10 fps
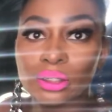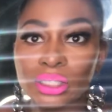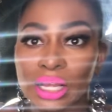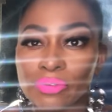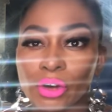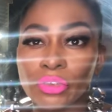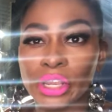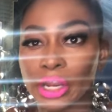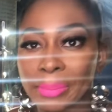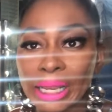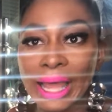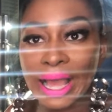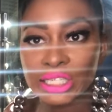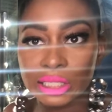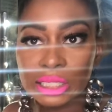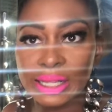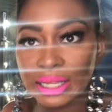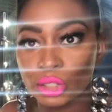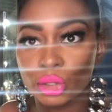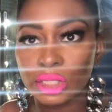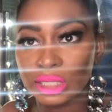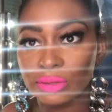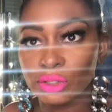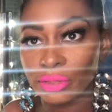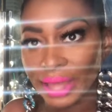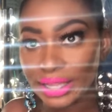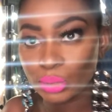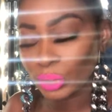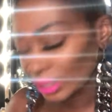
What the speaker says: stuff over here, my lashes and that sort of stuff. So that's what